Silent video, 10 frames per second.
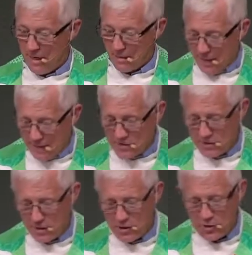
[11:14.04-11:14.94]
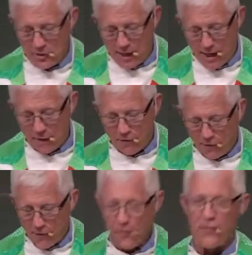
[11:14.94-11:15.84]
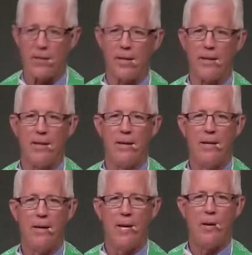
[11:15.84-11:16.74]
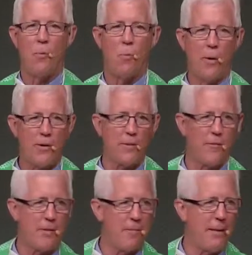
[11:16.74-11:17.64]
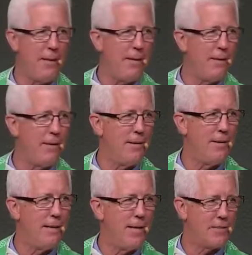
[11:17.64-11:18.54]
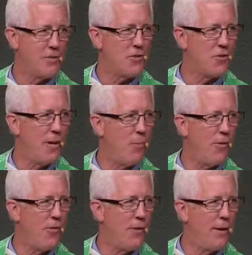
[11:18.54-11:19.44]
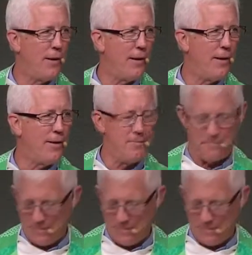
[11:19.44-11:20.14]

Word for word: God says you and I are fearfully and wonderfully made. That's in Psalm 139.